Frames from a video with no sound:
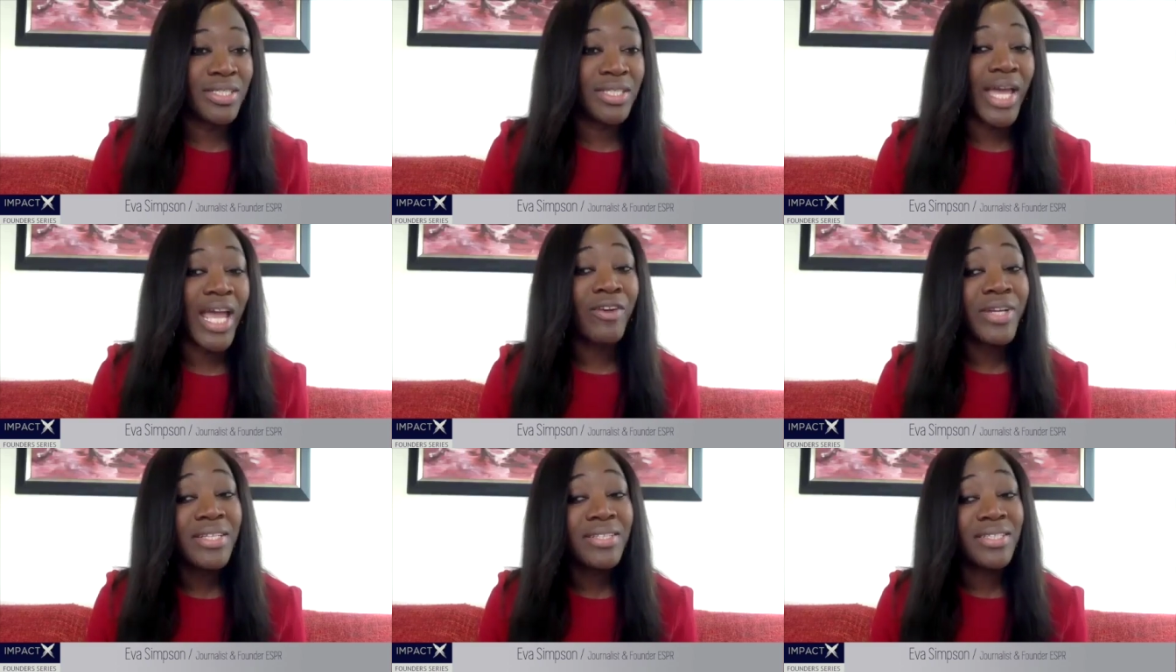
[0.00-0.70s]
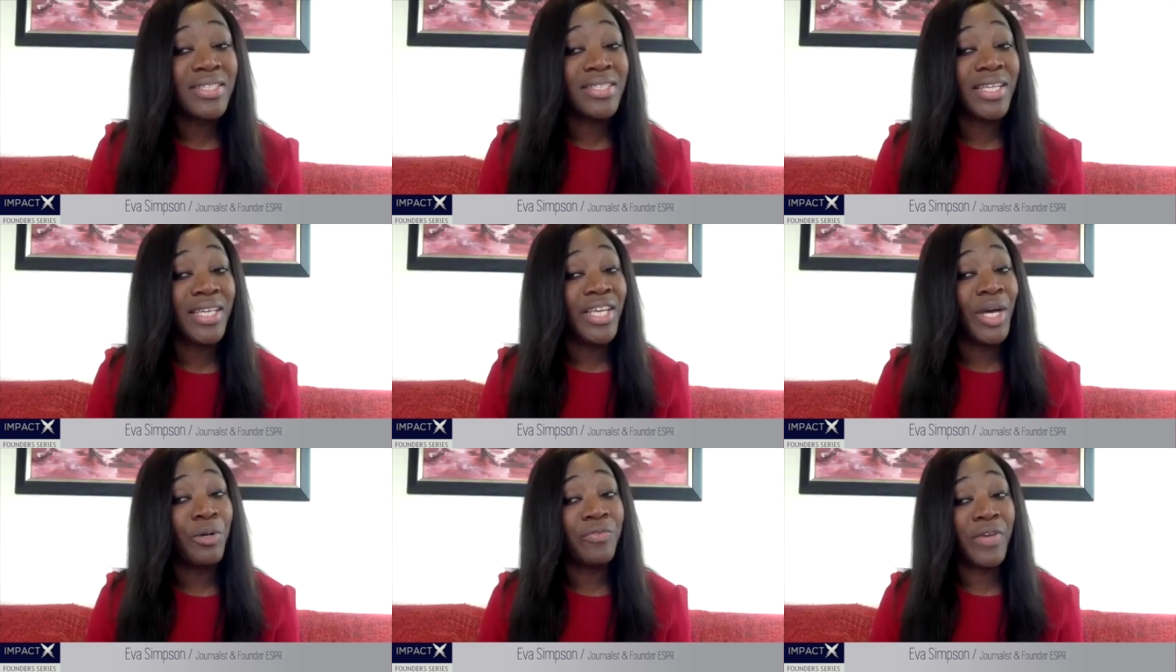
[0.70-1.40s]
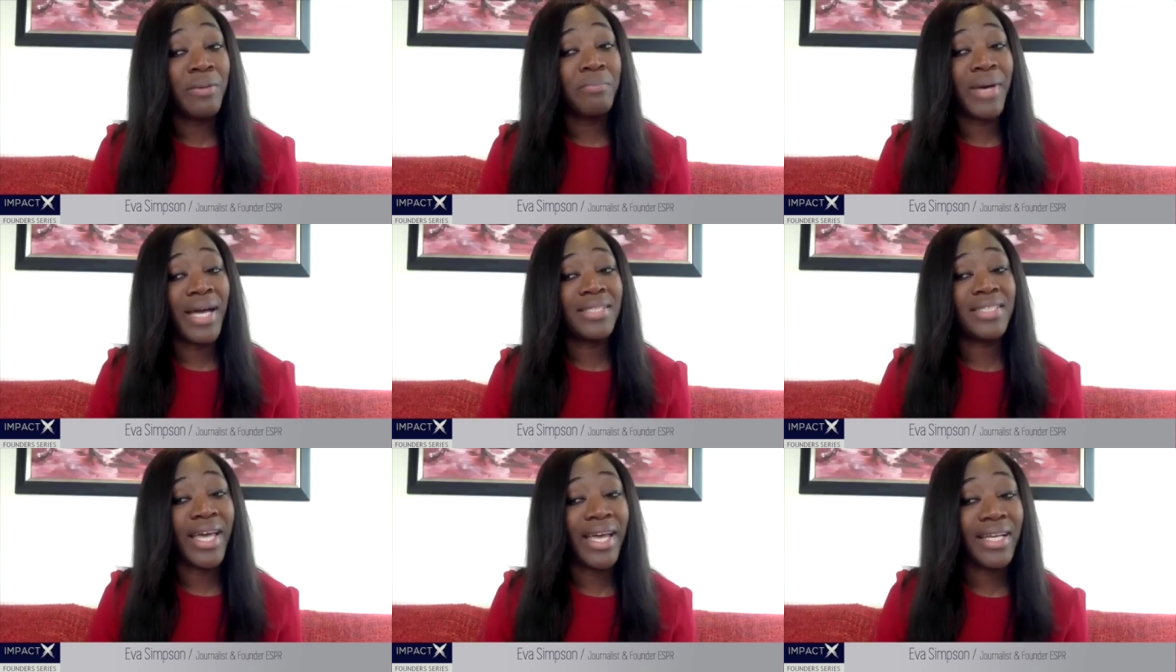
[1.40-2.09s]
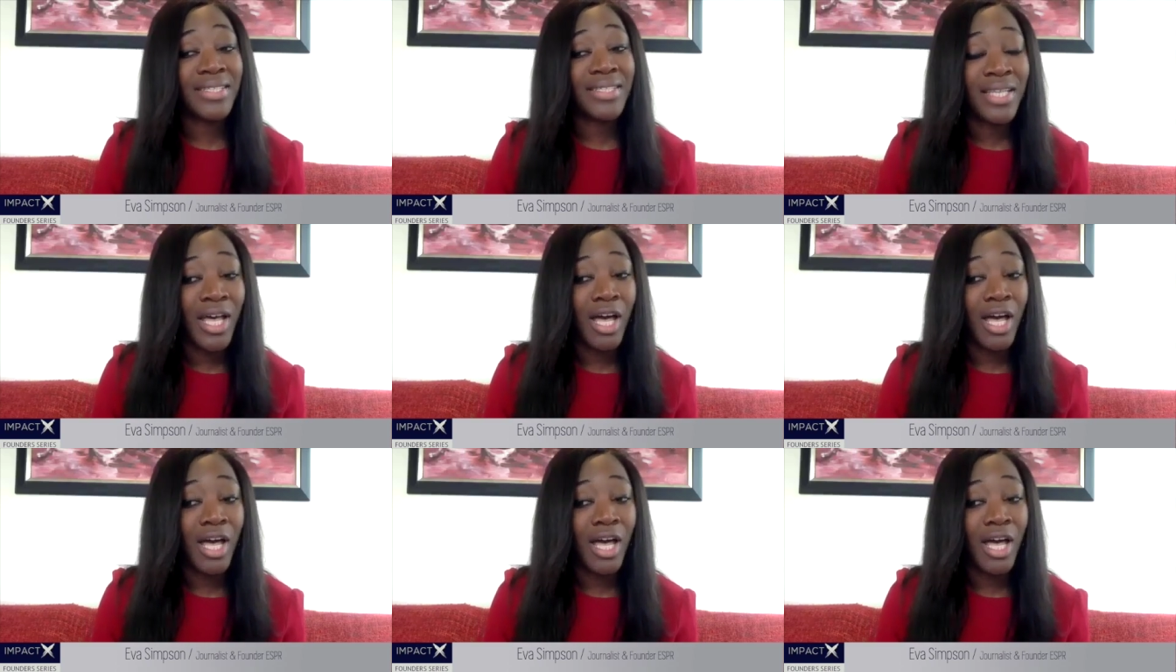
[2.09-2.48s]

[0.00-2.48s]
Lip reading: So Eric is the CEO of Impact X,